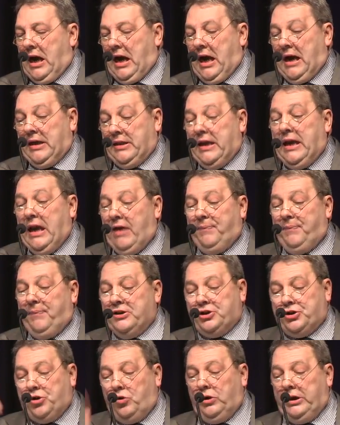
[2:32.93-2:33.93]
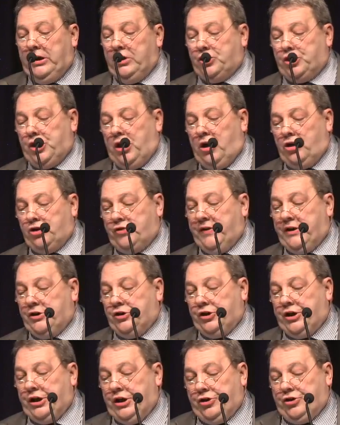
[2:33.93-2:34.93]
and they have been solely in charge of
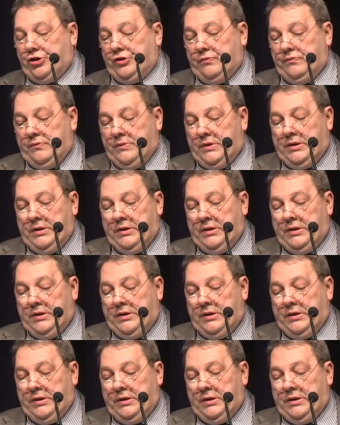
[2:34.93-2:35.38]
education.